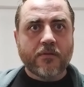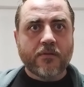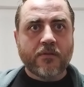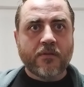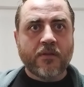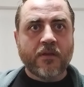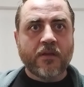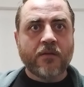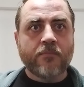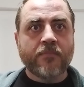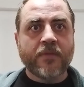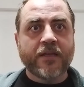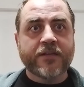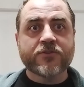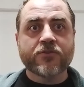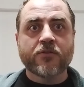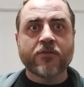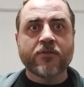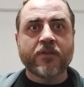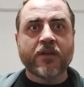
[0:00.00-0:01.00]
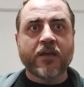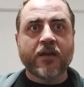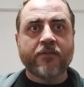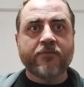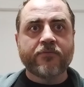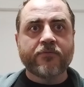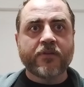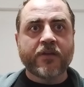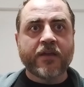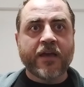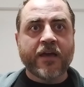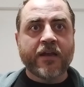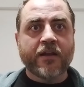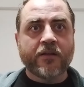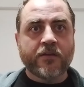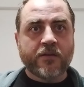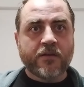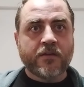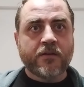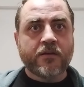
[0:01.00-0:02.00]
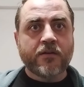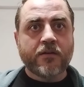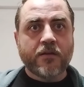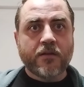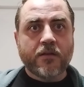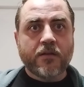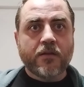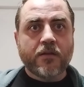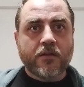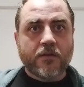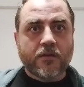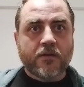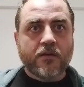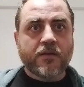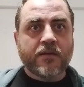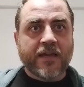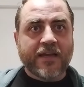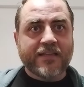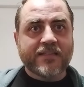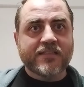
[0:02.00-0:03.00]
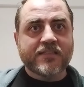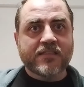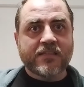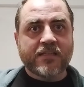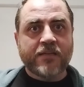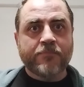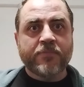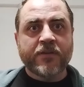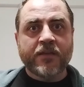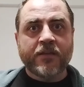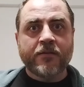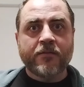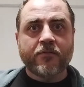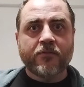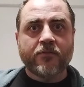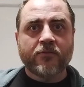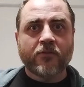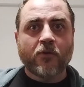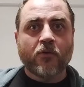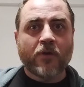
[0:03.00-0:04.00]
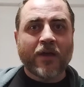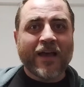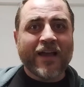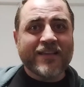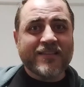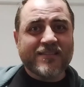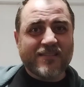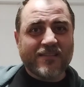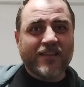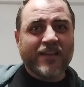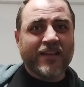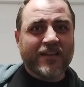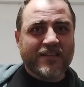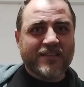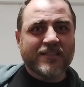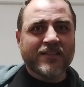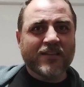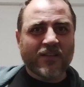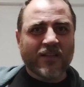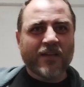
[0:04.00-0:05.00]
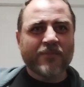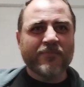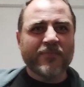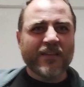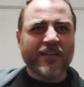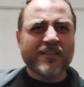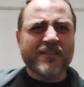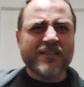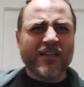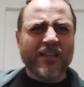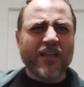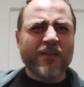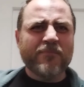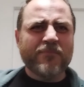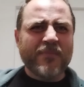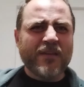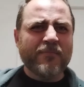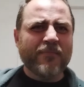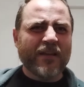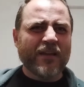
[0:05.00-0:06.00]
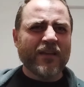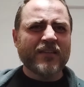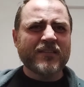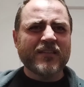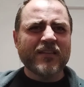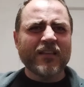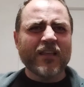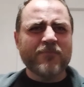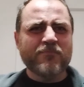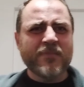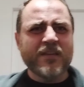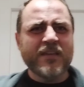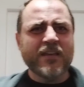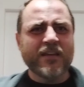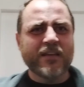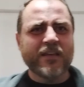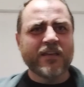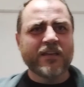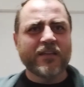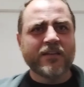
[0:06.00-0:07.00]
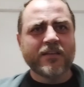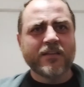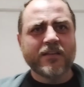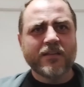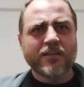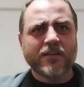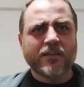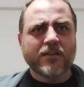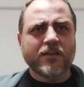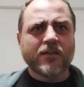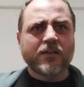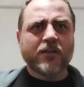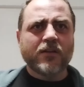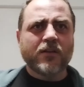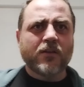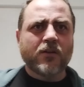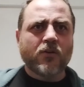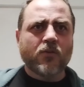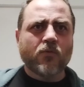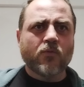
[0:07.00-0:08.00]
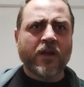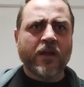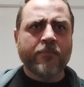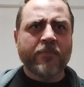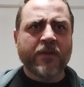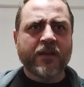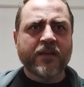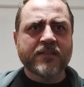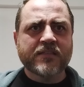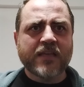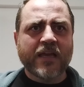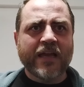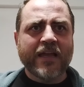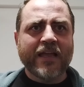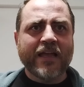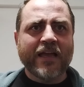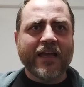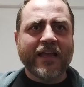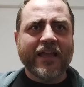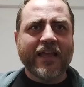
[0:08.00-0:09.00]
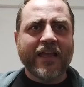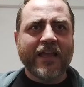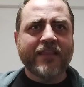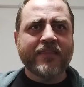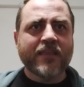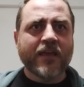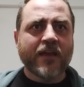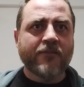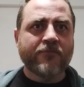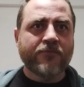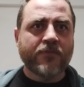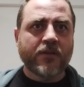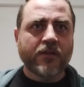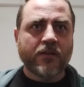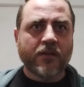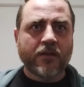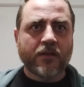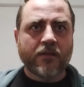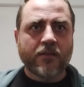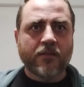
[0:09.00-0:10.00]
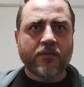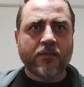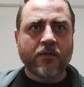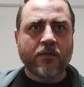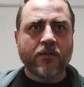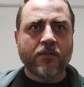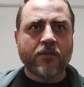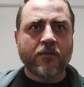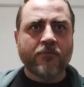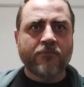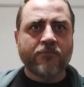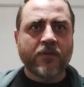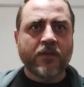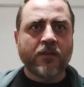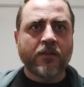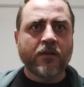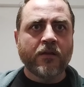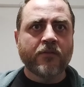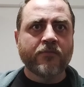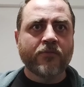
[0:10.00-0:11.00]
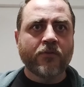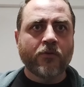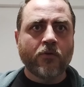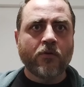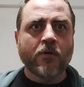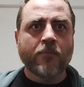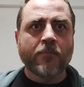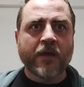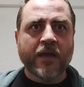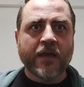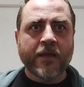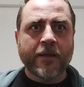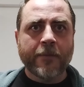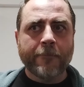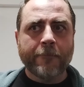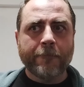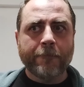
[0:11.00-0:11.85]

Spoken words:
then make sure that I've got a good night's sleep in. So isolate until I'm me again, right? Because I hate that feeling, the feeling of who am I.